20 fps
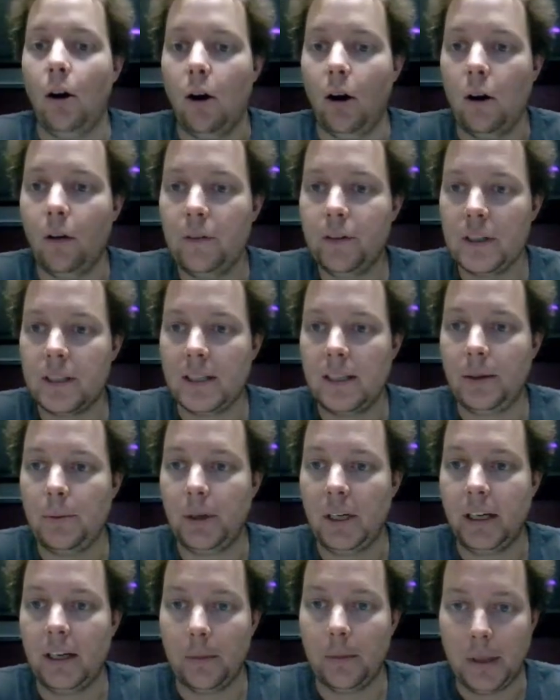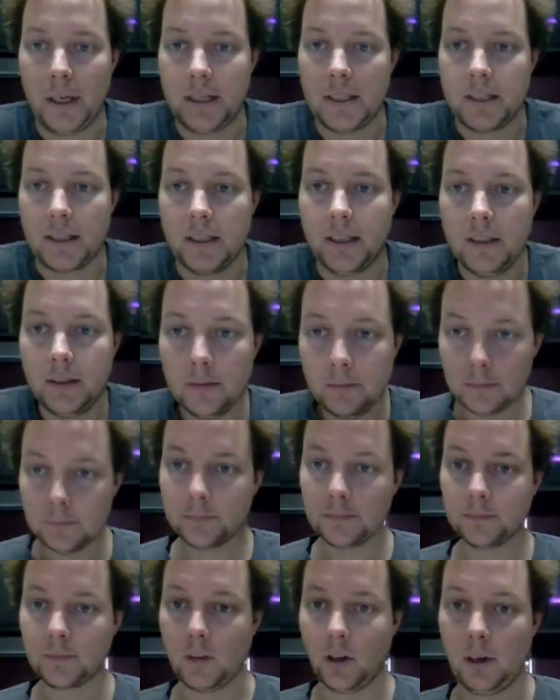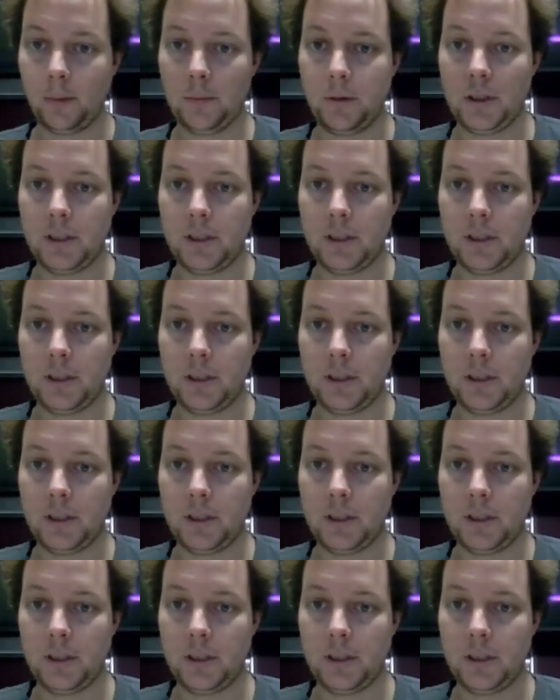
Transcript: Obviously, we need a PC. I'm